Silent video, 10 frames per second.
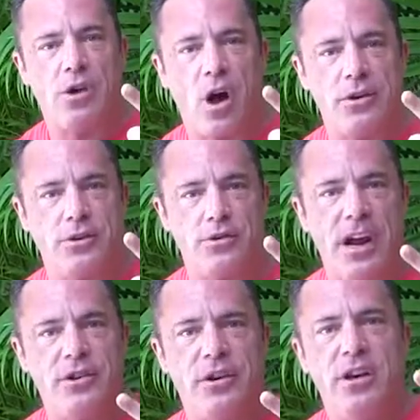
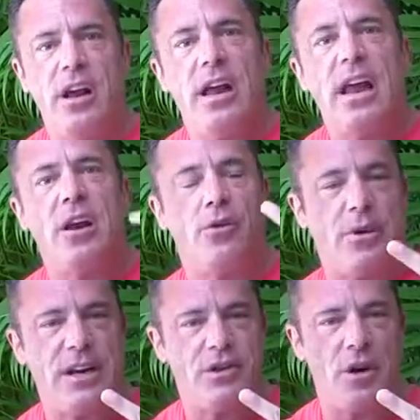concentration,
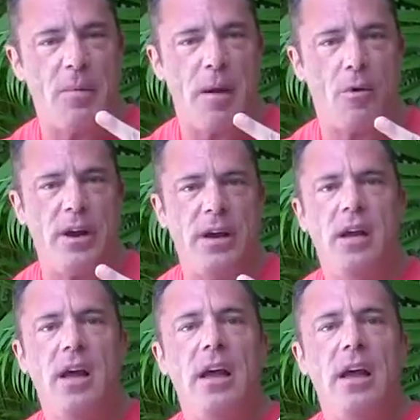increase your memory,